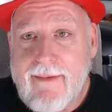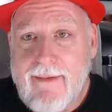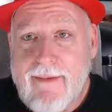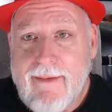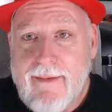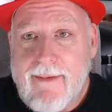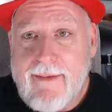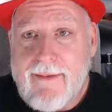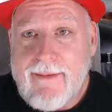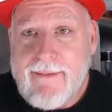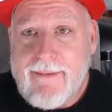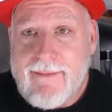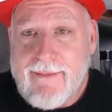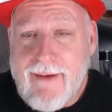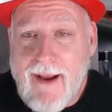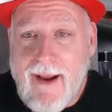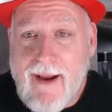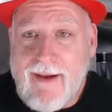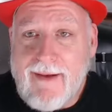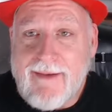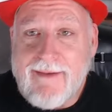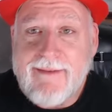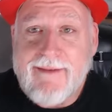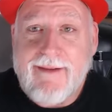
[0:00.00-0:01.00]

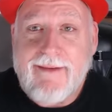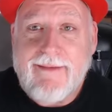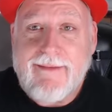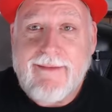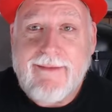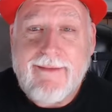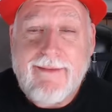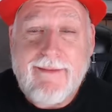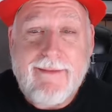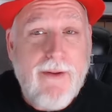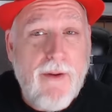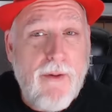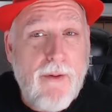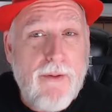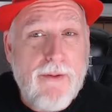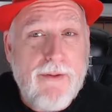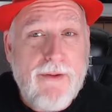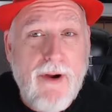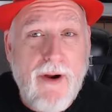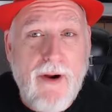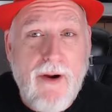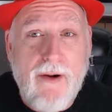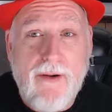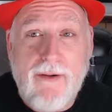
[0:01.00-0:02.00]
Nice. Old
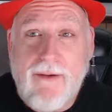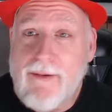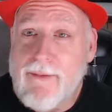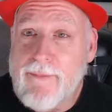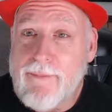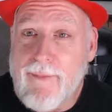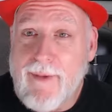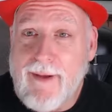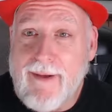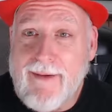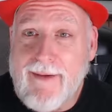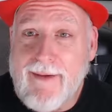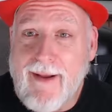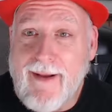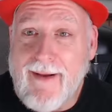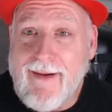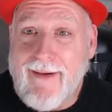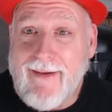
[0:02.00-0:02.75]
card, mint 9.